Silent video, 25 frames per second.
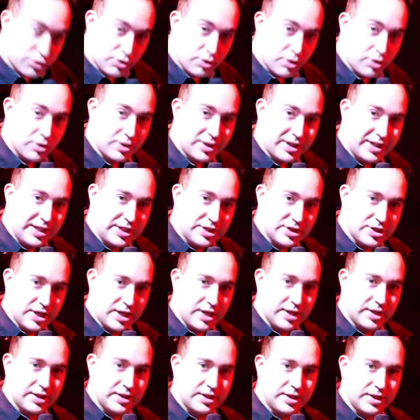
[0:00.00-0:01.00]
control each
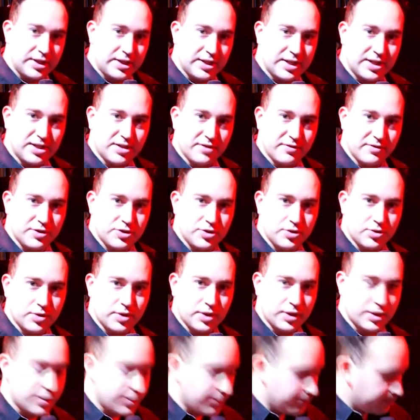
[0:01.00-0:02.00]
LED
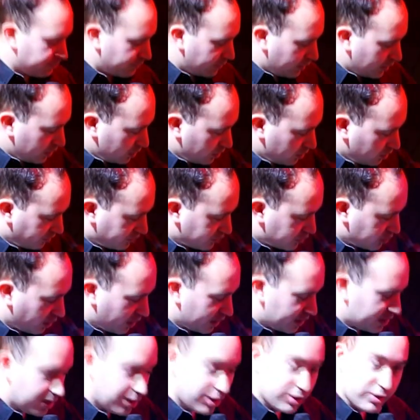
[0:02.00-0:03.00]
individually. You have
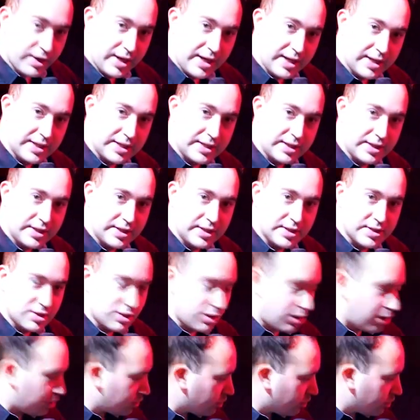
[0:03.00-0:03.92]
tricolor LEDs